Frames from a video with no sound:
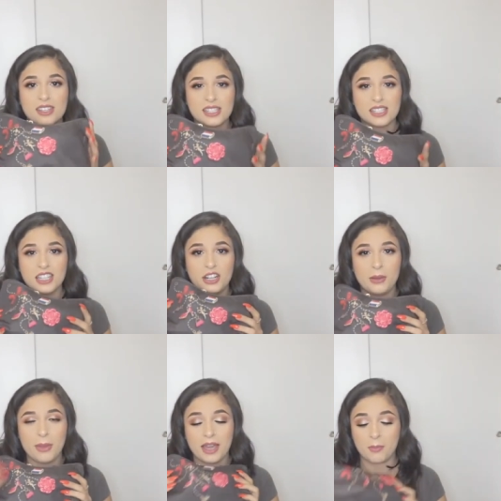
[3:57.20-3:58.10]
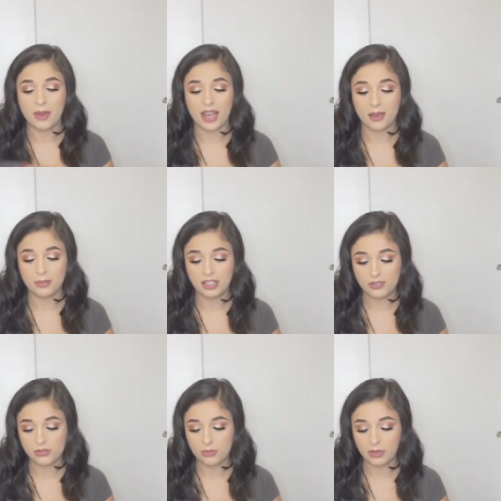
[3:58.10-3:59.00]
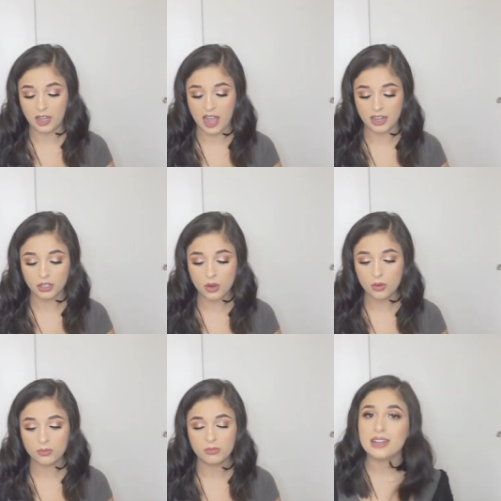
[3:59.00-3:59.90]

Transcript: this little makeup bag. I believe it's from Lancome.